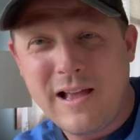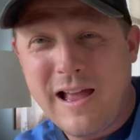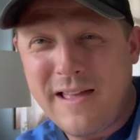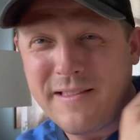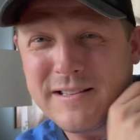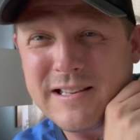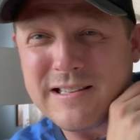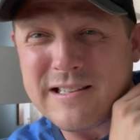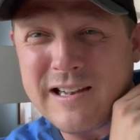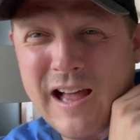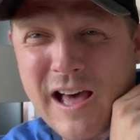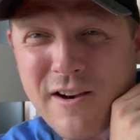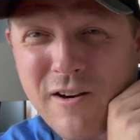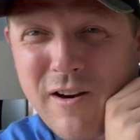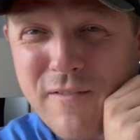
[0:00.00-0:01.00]
And this is in
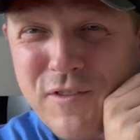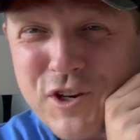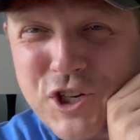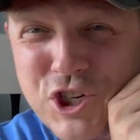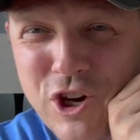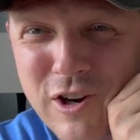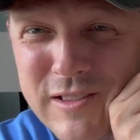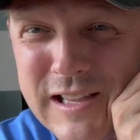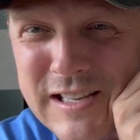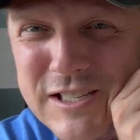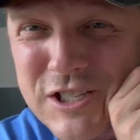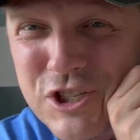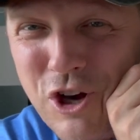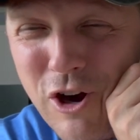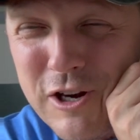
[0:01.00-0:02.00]
honor of the shirt that
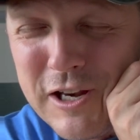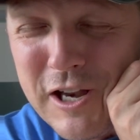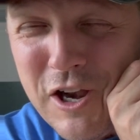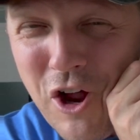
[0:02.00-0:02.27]
started it